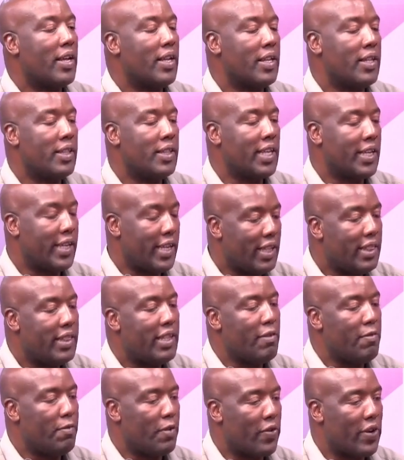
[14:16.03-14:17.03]
The key
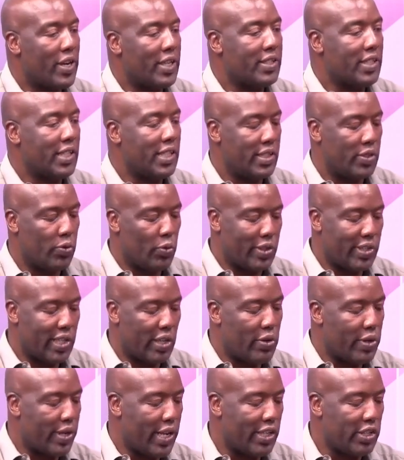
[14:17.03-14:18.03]
thing for us is what's the
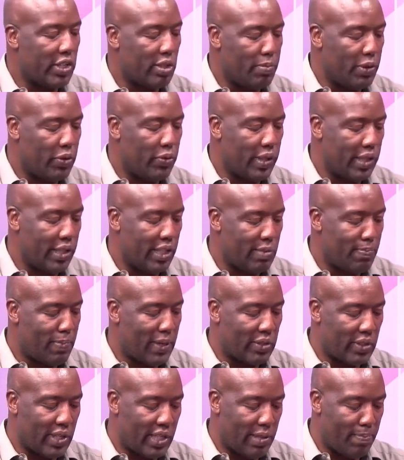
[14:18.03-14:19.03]
connection between this
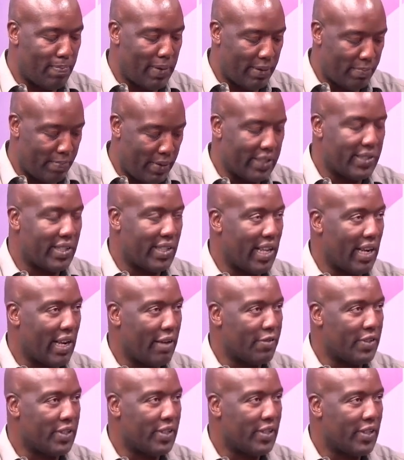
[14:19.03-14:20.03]
person and the place they
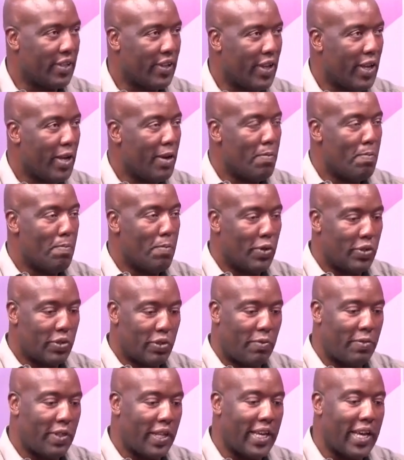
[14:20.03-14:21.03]
left. Most
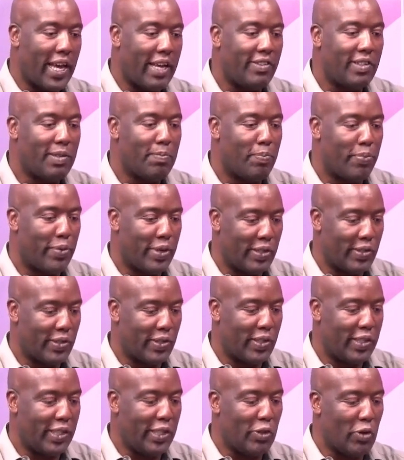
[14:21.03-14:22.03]
of the guys in
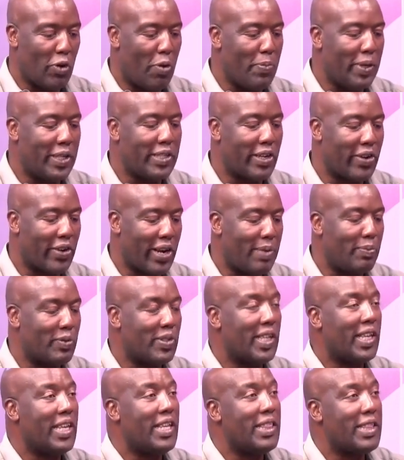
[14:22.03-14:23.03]
prison didn't commit crimes
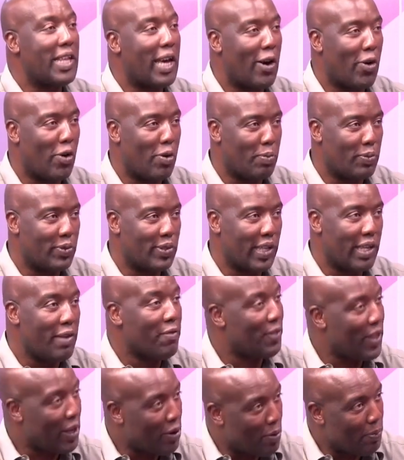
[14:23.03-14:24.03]
in their homes if
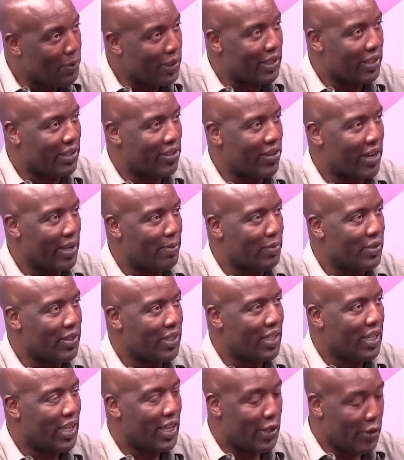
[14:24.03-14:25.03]
they committed crimes.
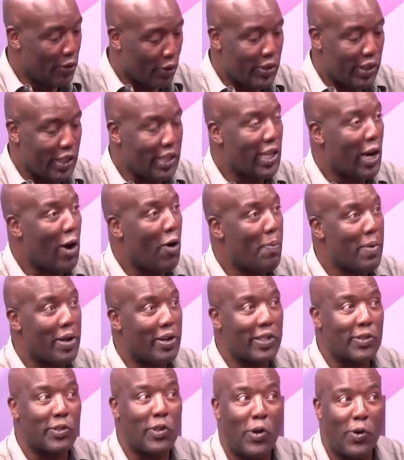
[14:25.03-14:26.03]
Not in their home
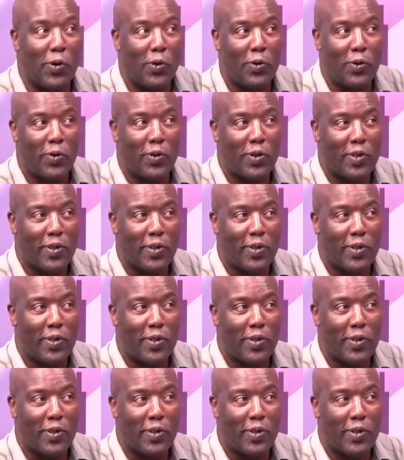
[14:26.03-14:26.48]
areas, no.